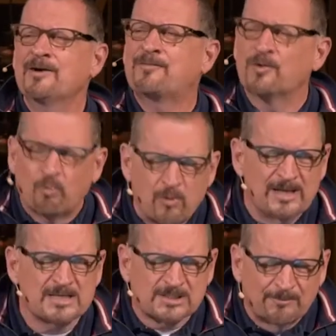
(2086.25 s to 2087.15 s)
for
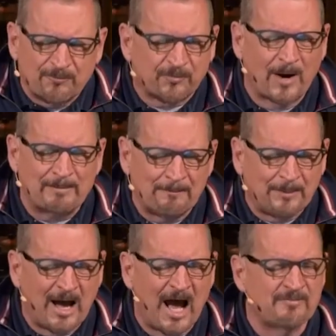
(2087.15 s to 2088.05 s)
wisdom from
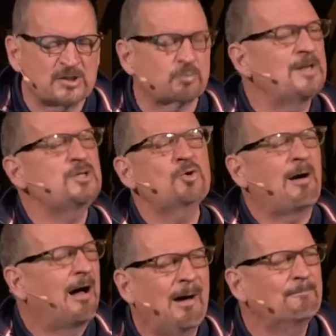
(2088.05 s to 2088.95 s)
above. It's when you
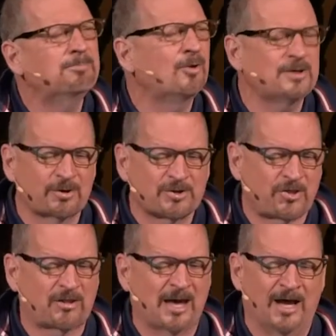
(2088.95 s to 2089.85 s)
humble
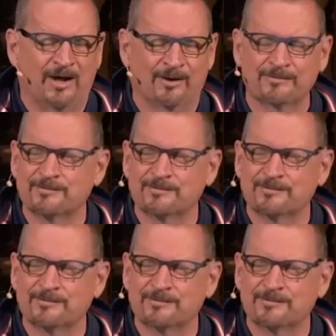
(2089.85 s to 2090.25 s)
yourself.